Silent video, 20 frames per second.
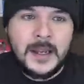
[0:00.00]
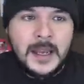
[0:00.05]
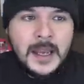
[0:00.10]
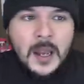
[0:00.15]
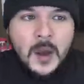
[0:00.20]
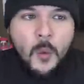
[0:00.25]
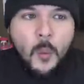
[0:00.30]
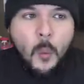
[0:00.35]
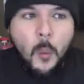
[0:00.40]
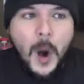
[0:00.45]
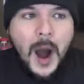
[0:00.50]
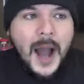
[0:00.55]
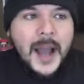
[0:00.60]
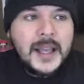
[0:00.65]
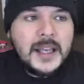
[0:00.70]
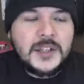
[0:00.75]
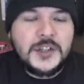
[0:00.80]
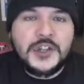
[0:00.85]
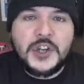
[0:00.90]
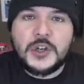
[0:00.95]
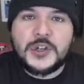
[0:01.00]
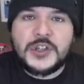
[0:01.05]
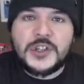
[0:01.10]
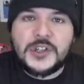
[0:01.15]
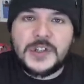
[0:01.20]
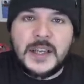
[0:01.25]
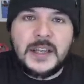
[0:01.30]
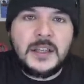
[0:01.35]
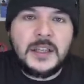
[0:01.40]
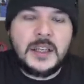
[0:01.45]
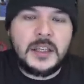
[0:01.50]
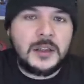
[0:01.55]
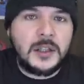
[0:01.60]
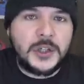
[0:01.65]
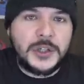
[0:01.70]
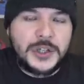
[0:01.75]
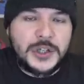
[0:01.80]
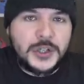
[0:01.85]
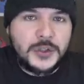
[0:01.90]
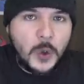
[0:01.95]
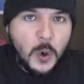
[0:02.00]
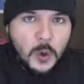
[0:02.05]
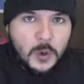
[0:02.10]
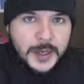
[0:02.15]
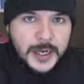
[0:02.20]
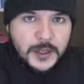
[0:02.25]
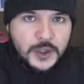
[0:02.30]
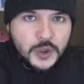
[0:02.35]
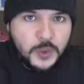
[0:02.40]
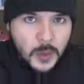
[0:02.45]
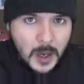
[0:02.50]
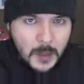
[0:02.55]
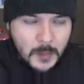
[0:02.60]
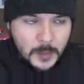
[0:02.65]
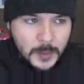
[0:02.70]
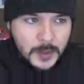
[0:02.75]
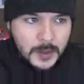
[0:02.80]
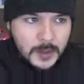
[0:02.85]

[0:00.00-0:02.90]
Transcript: Why is your singular story Trump?